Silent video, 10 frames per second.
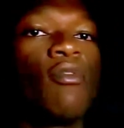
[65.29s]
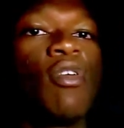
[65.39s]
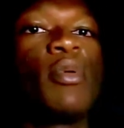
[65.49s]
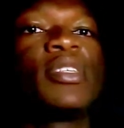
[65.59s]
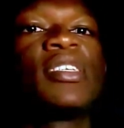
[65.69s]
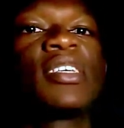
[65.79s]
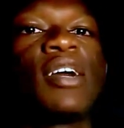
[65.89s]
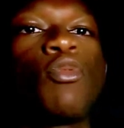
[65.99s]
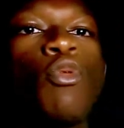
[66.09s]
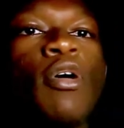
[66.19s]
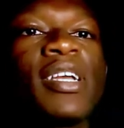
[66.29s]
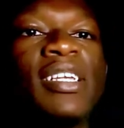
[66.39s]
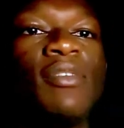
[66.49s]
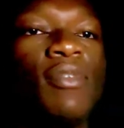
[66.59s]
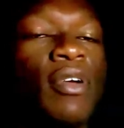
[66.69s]
Pharmacists can work
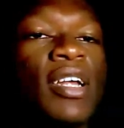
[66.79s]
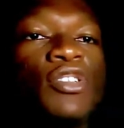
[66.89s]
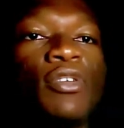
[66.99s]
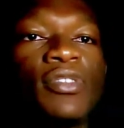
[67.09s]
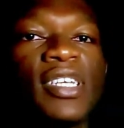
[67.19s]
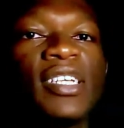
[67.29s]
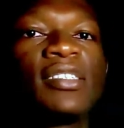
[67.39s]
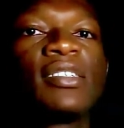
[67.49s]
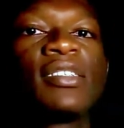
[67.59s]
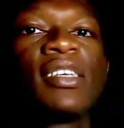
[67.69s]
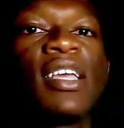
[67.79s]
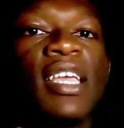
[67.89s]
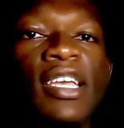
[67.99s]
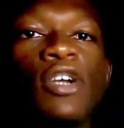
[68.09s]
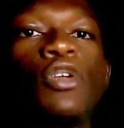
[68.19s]
in a variety of settings,
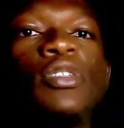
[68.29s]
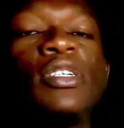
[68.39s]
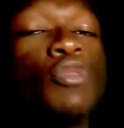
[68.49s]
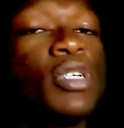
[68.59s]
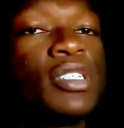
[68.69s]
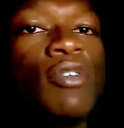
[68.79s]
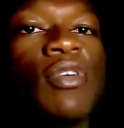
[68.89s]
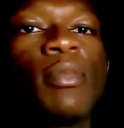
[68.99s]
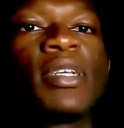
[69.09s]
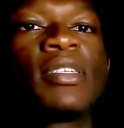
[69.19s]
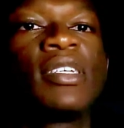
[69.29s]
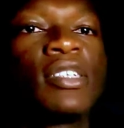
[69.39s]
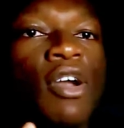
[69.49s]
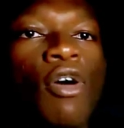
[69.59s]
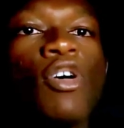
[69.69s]
including retail
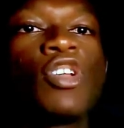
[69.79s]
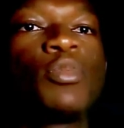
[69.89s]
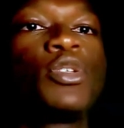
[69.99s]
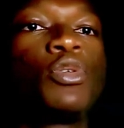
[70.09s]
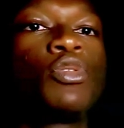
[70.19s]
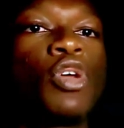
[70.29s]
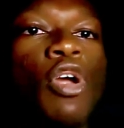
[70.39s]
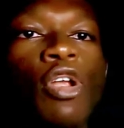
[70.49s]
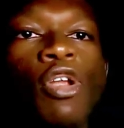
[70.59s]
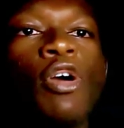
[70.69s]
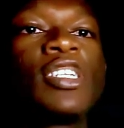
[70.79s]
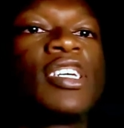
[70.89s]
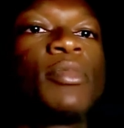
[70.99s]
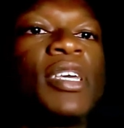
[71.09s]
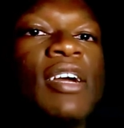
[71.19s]
pharmacies, hospitals,
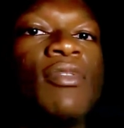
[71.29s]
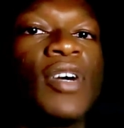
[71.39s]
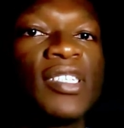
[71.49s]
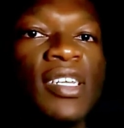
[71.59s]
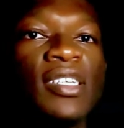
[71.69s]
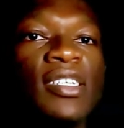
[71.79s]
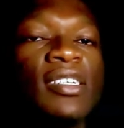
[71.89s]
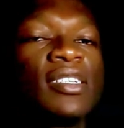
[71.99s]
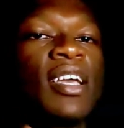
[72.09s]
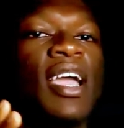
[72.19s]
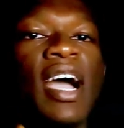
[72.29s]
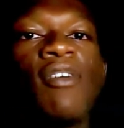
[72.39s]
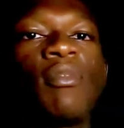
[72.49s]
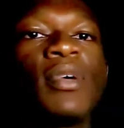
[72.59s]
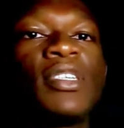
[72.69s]
long-term care facilities,
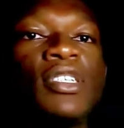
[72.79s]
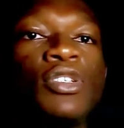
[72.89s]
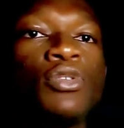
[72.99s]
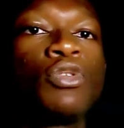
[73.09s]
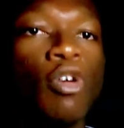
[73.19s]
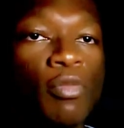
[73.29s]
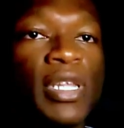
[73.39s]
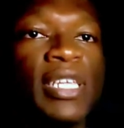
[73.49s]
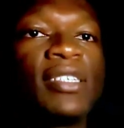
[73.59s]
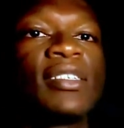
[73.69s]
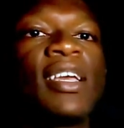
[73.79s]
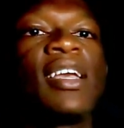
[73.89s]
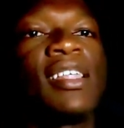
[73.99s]
and pharmaceutical companies.